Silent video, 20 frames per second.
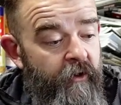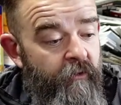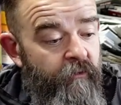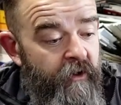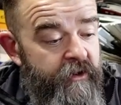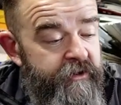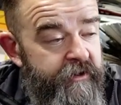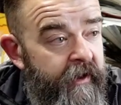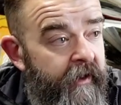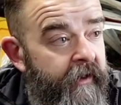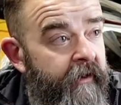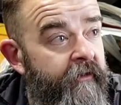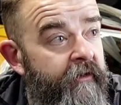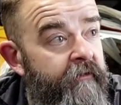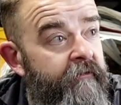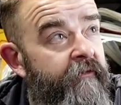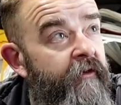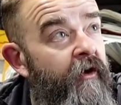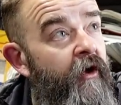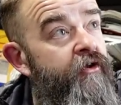which then an
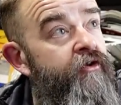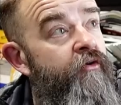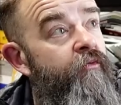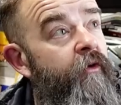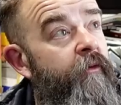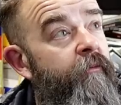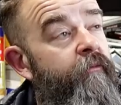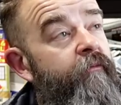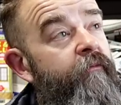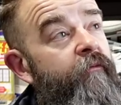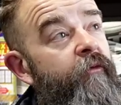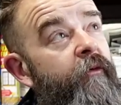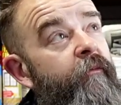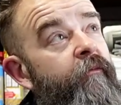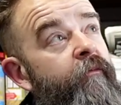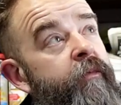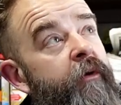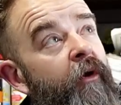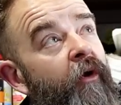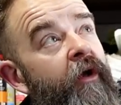inverter will
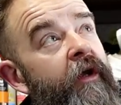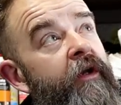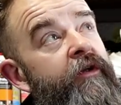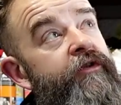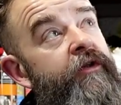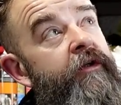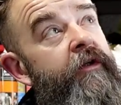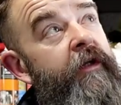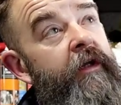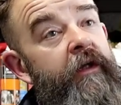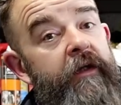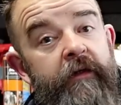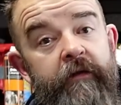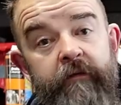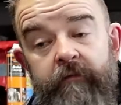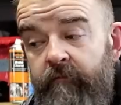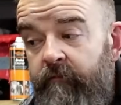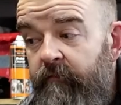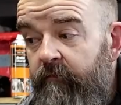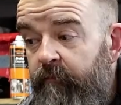plug into the
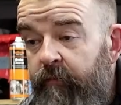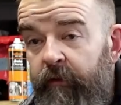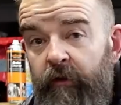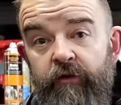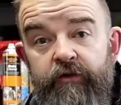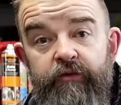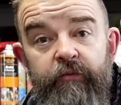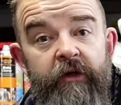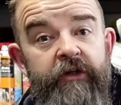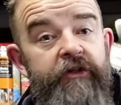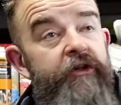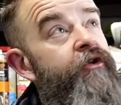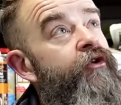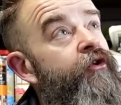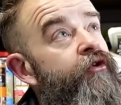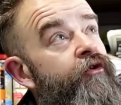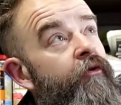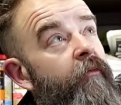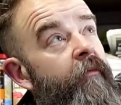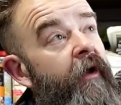plugs which are
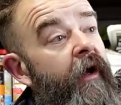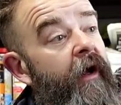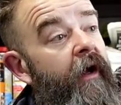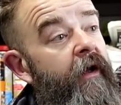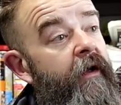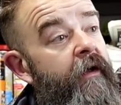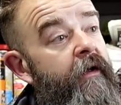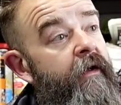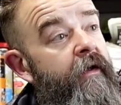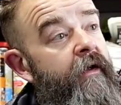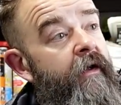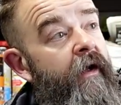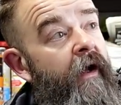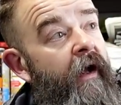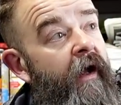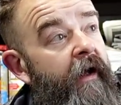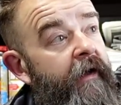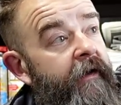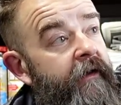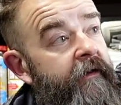just up there,
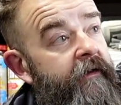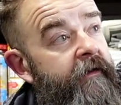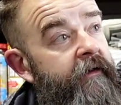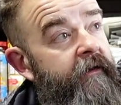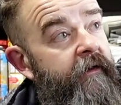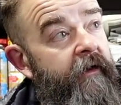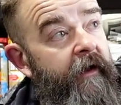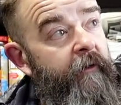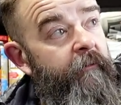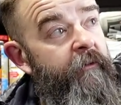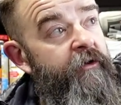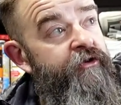and it'll be